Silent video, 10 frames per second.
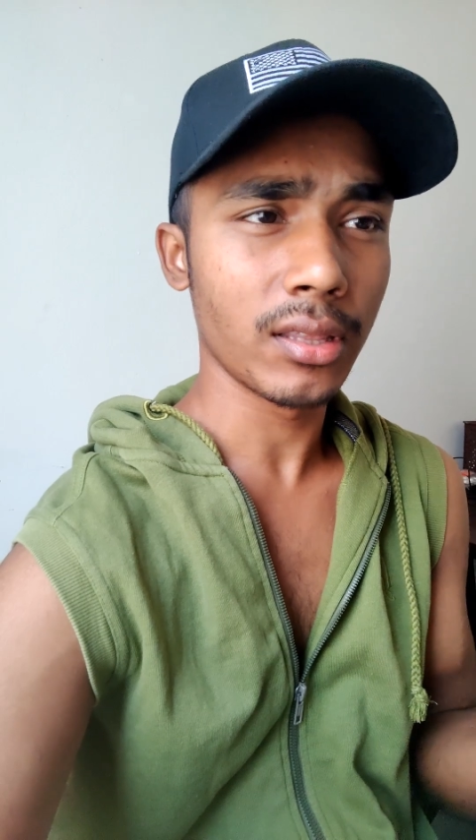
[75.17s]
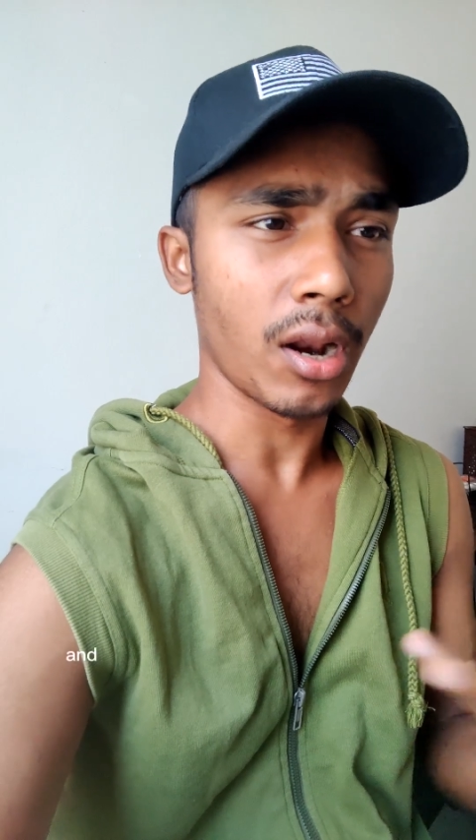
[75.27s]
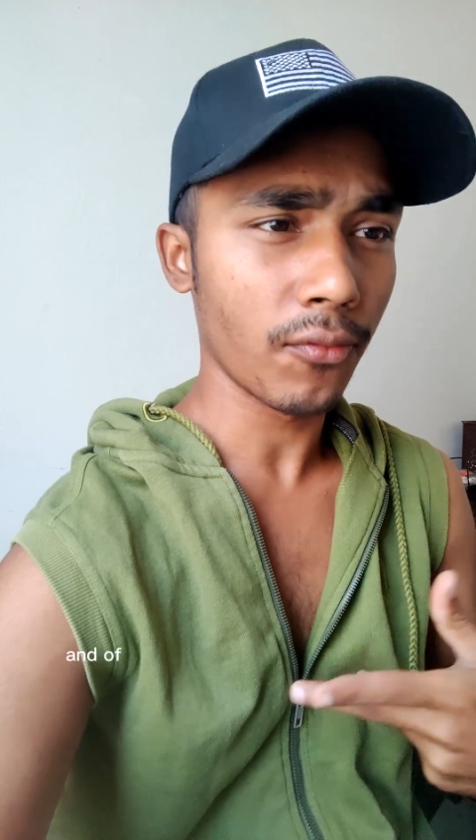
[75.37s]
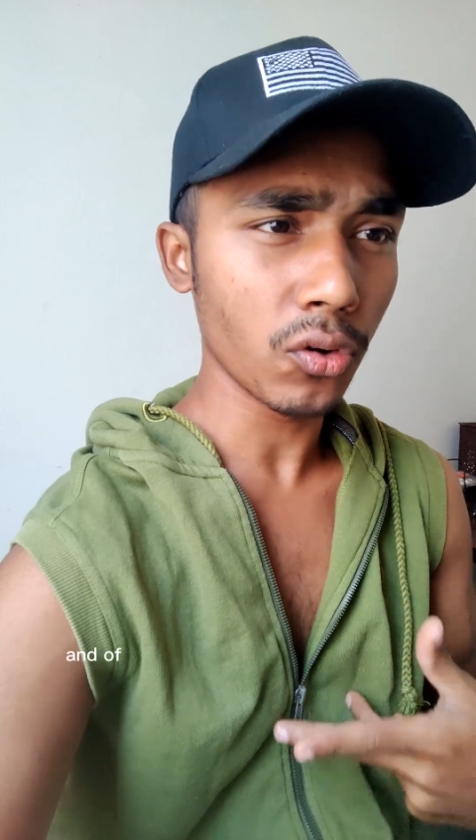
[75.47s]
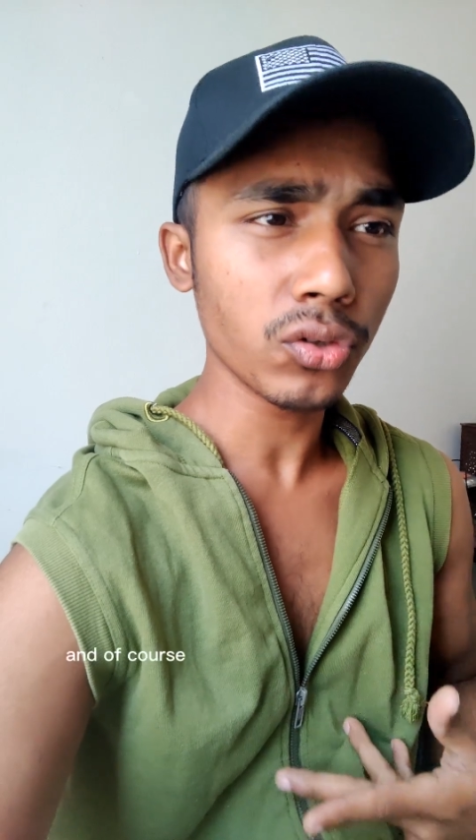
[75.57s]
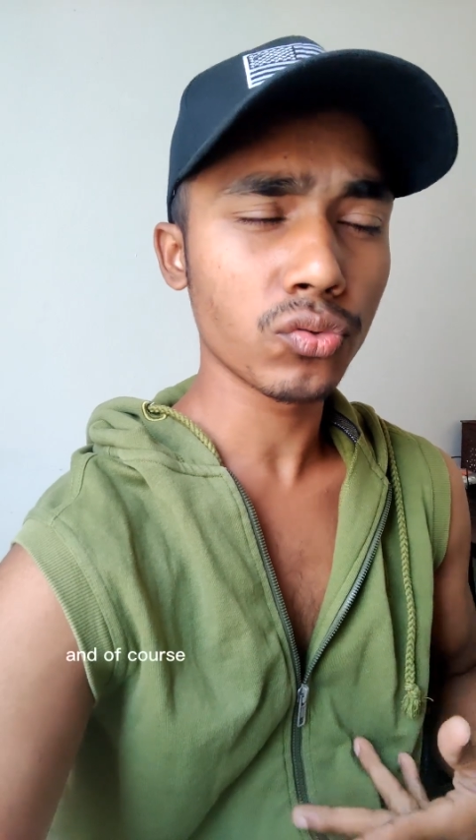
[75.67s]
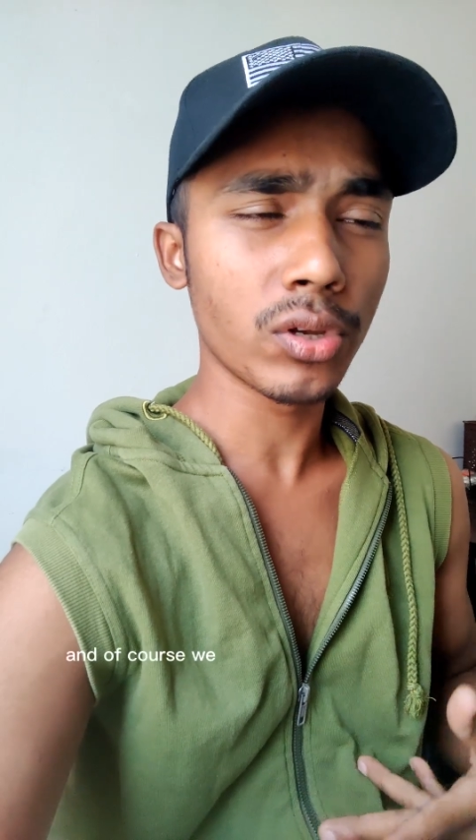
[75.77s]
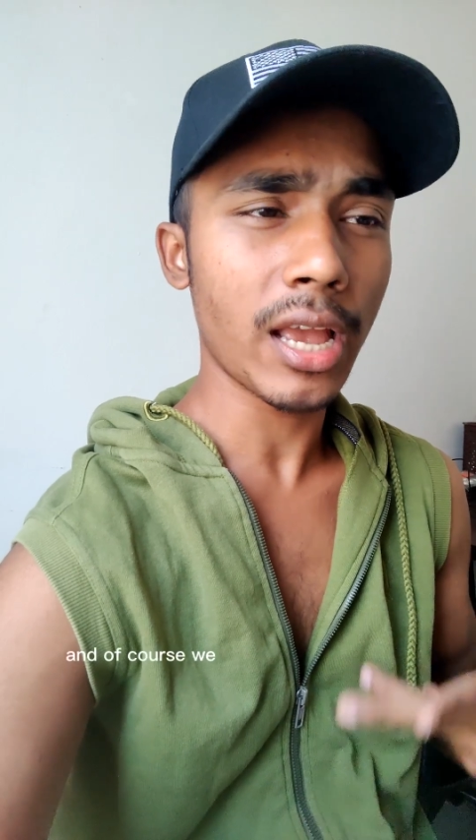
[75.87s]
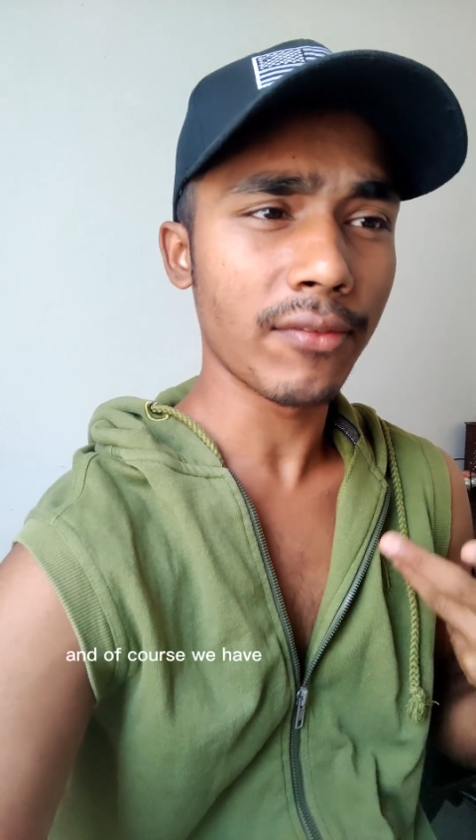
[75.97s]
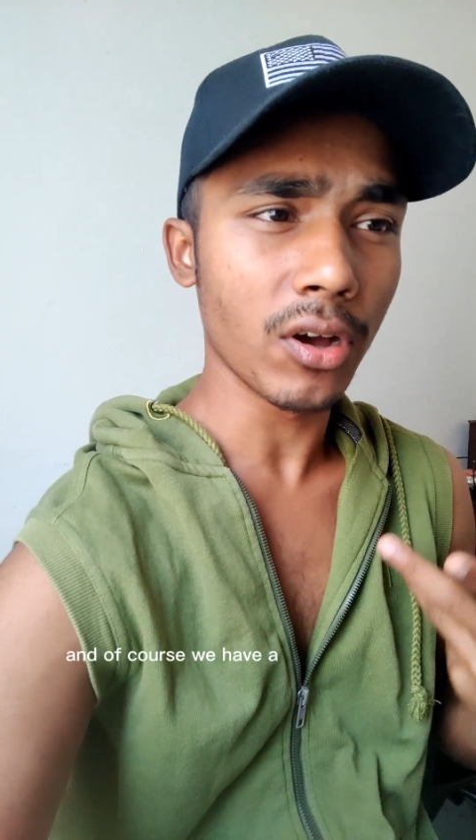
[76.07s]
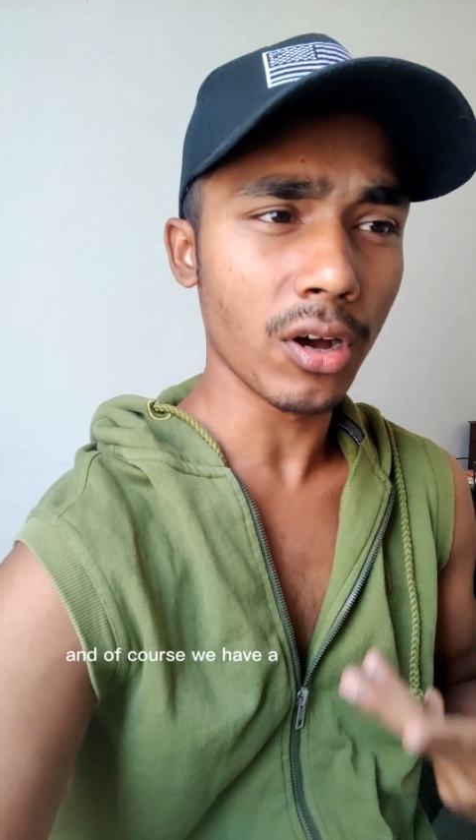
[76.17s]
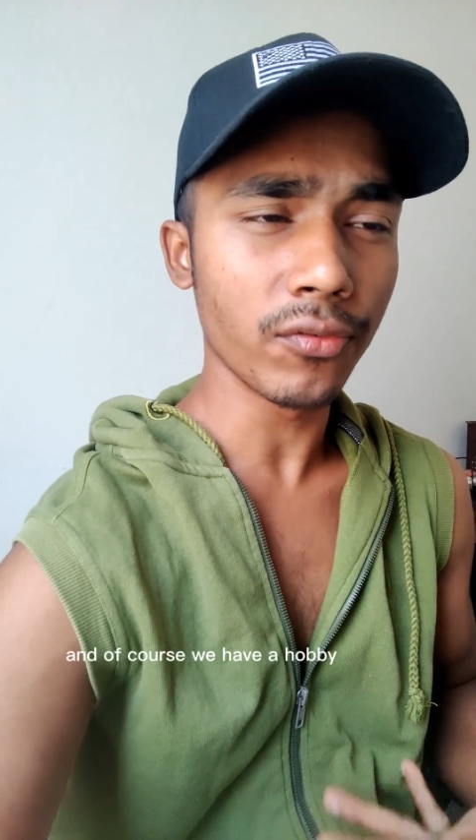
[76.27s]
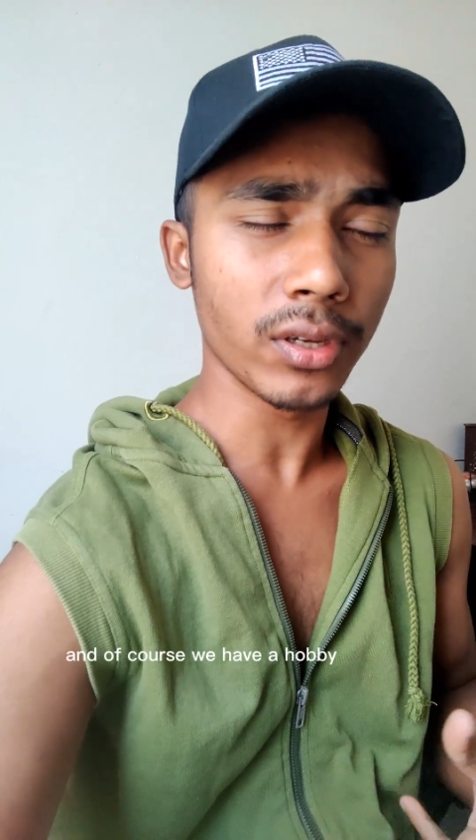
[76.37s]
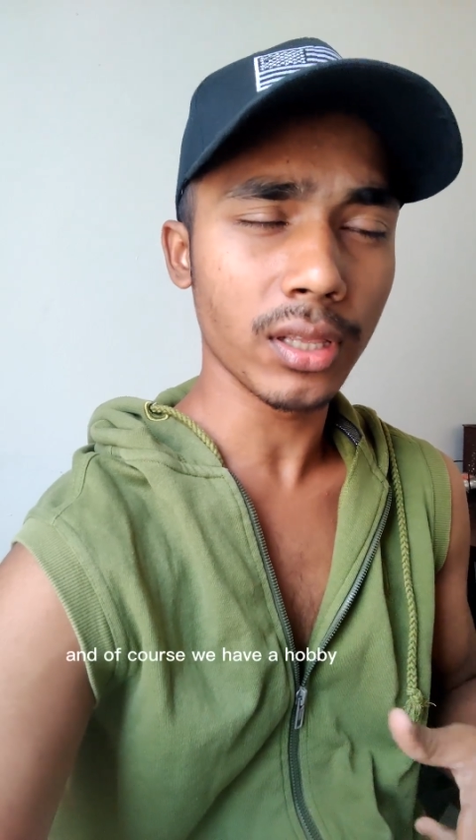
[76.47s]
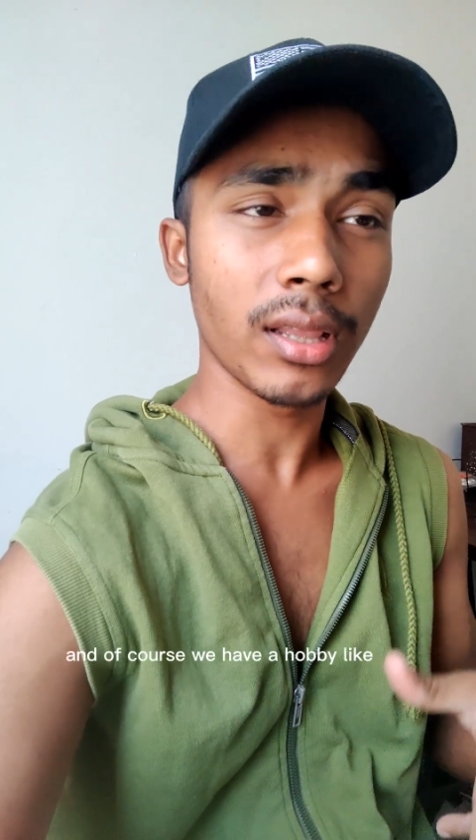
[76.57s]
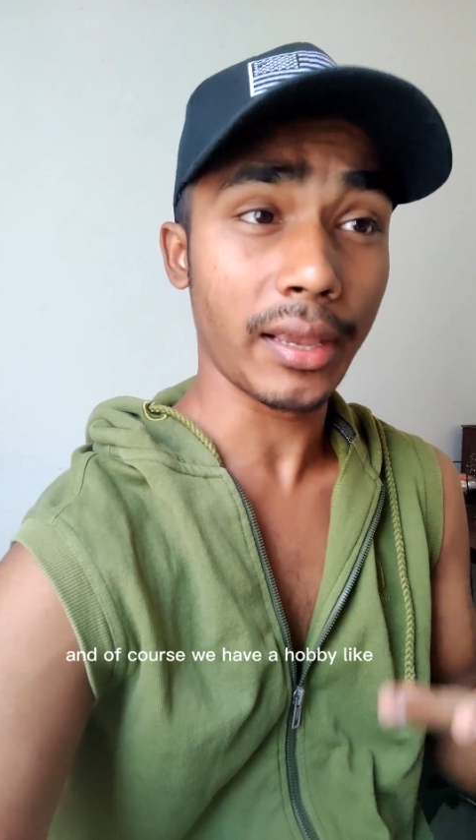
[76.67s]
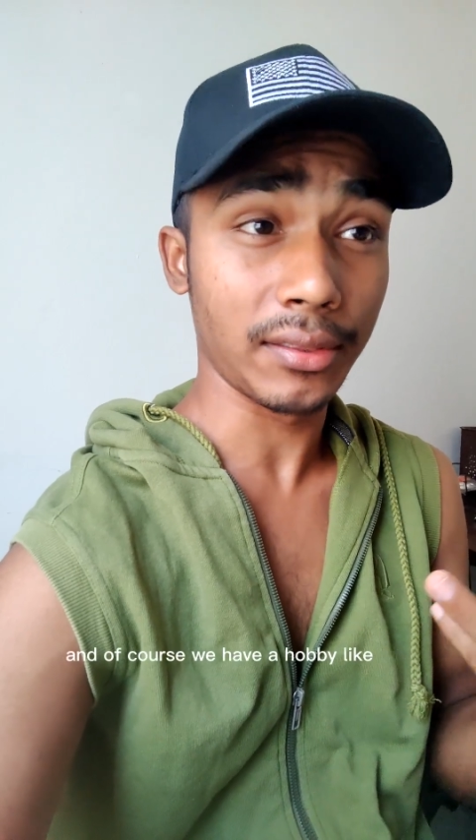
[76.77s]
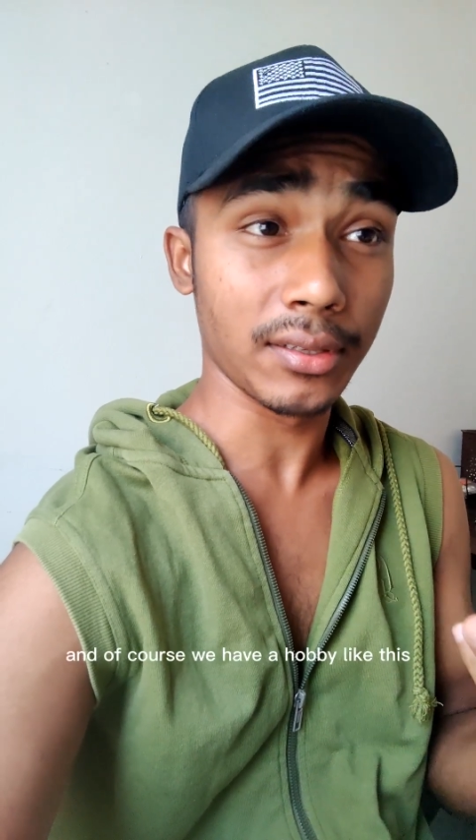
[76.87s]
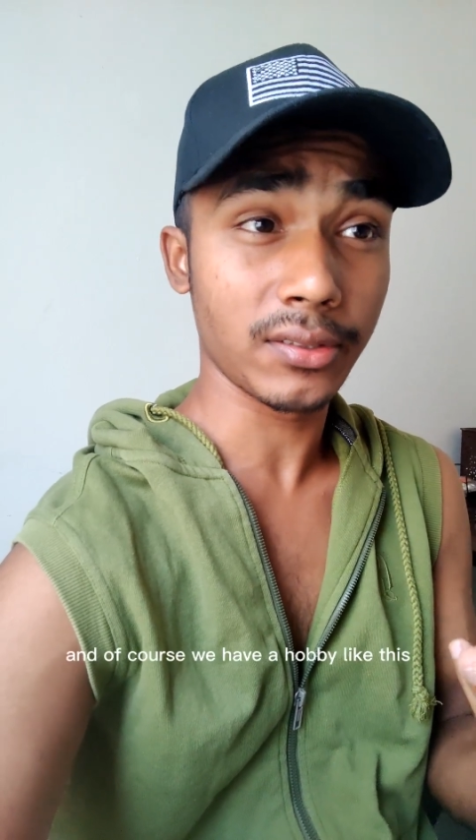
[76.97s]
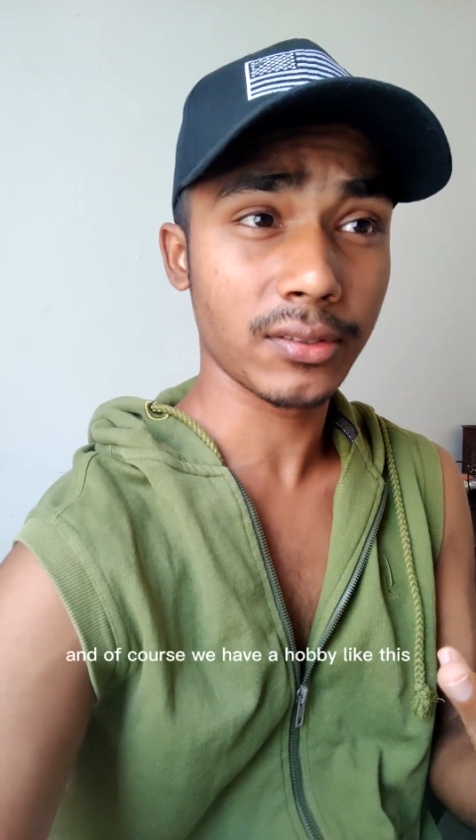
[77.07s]
And of course, we have a hobby, like
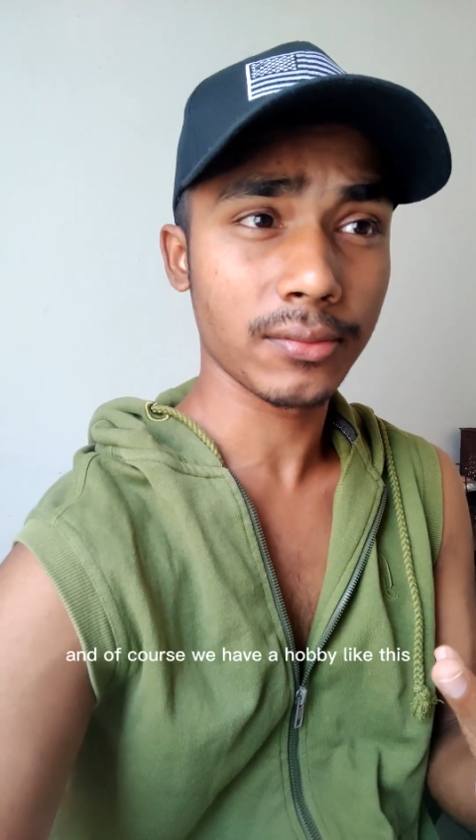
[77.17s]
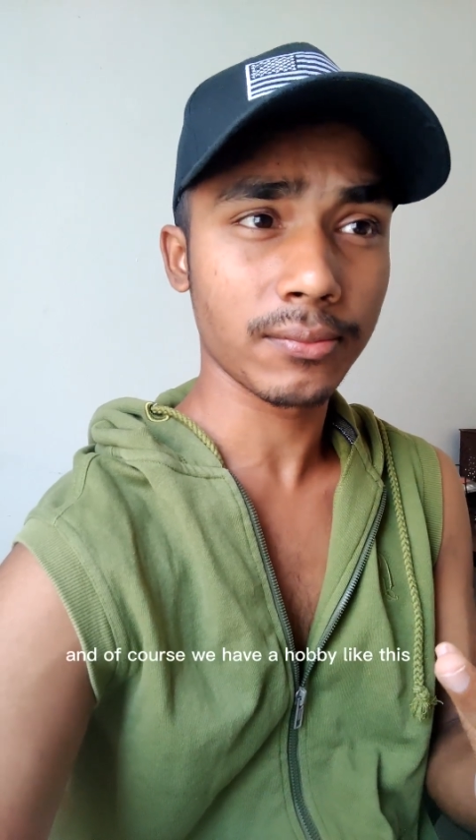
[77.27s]
this.